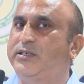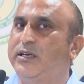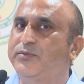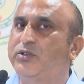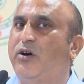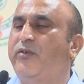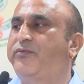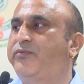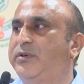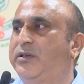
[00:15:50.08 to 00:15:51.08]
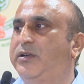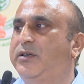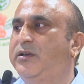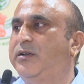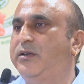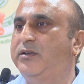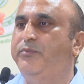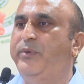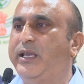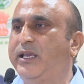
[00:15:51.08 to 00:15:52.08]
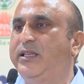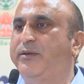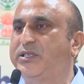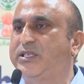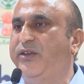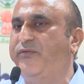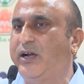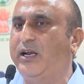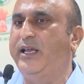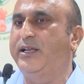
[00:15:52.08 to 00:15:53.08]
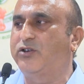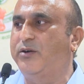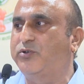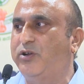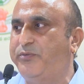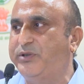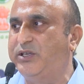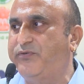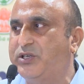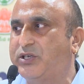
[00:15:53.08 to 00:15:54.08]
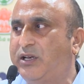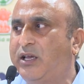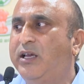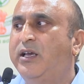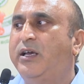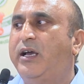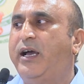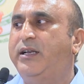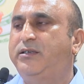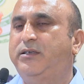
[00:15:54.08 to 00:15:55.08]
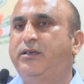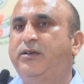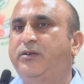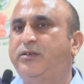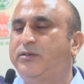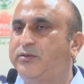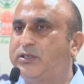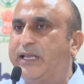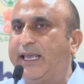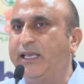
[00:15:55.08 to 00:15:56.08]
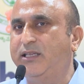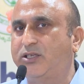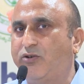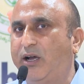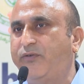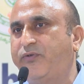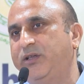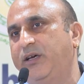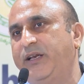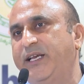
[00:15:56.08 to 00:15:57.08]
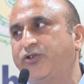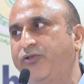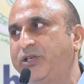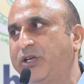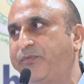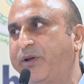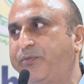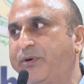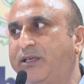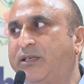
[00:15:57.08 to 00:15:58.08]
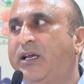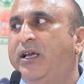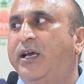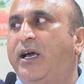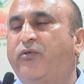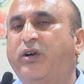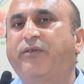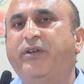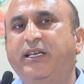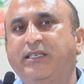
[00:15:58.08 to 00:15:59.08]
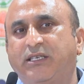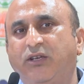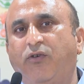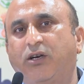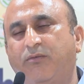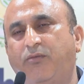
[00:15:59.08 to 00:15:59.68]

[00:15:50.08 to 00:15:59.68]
terms of making them a safeguard, like topsoil preservation and stacking the soil for the restoration purpose, and whatever existing water